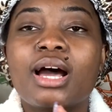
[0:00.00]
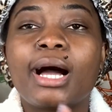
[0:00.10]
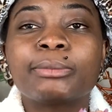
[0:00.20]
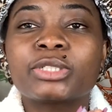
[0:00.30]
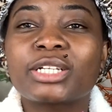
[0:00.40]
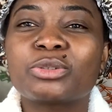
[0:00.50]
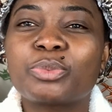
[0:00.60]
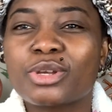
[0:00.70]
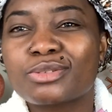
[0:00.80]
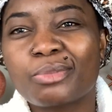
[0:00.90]
I'm trying to
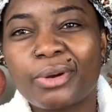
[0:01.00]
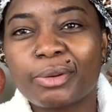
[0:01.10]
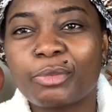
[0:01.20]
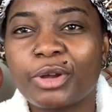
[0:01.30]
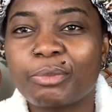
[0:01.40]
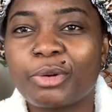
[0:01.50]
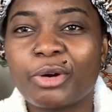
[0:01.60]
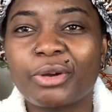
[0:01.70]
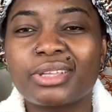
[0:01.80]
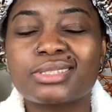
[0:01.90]
post more and more and
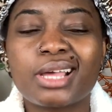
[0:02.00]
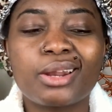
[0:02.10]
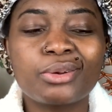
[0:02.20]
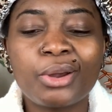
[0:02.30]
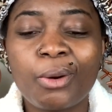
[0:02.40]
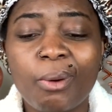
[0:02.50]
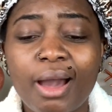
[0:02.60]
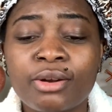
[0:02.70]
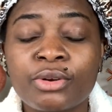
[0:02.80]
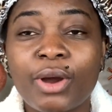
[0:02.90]
more. I don't know.
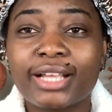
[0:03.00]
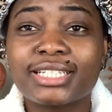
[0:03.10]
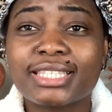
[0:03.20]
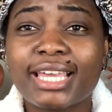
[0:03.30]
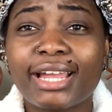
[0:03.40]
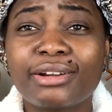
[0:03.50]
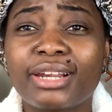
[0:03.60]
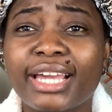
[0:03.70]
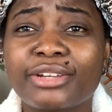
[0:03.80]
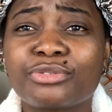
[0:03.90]
I just get
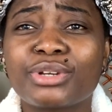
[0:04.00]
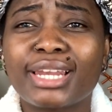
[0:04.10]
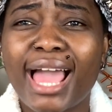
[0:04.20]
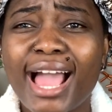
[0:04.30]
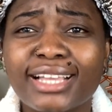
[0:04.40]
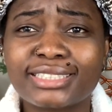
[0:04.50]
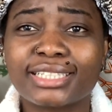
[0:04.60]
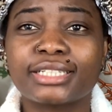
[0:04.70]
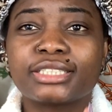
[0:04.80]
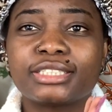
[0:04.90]
like relaxed
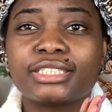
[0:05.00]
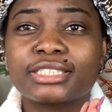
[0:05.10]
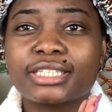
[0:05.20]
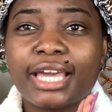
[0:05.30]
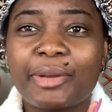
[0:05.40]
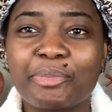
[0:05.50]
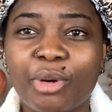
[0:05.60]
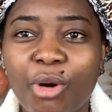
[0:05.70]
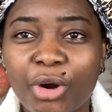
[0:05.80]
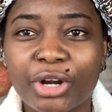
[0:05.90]
and just get
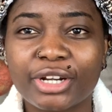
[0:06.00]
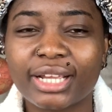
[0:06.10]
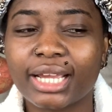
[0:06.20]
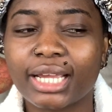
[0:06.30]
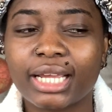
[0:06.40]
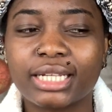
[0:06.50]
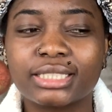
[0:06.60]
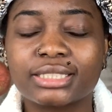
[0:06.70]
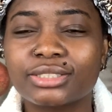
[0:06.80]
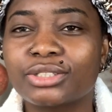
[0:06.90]
bored,
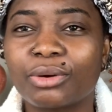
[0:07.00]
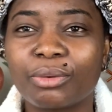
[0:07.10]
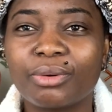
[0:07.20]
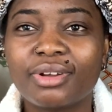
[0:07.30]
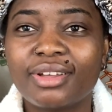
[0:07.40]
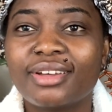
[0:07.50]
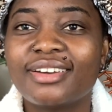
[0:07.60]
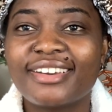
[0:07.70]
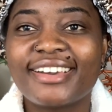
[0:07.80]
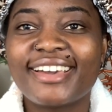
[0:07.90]
and you know.
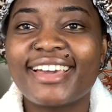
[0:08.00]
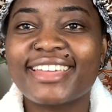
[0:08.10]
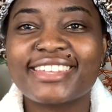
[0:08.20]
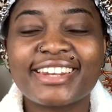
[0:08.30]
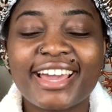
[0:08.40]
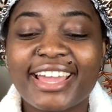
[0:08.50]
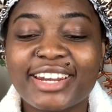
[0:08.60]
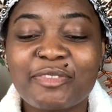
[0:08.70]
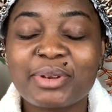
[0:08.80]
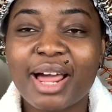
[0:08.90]
And then I end
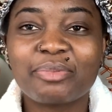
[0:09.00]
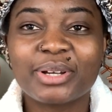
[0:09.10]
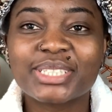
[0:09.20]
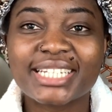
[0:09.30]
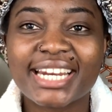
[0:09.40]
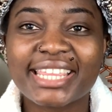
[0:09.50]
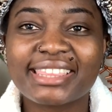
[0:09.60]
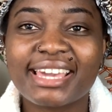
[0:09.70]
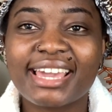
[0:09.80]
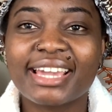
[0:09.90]
up not posting
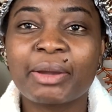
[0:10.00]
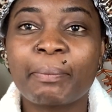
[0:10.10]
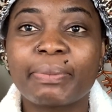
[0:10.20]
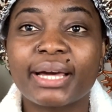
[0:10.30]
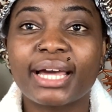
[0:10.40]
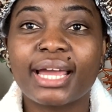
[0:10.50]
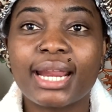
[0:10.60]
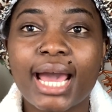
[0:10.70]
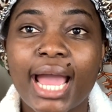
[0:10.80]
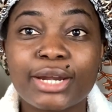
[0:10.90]
anything, but
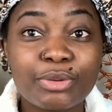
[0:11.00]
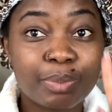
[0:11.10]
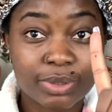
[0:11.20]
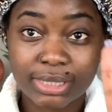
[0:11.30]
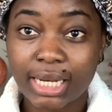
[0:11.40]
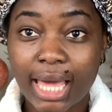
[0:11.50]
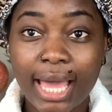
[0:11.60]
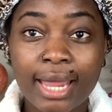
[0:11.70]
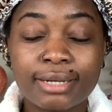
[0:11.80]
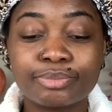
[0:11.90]
I do post a lot.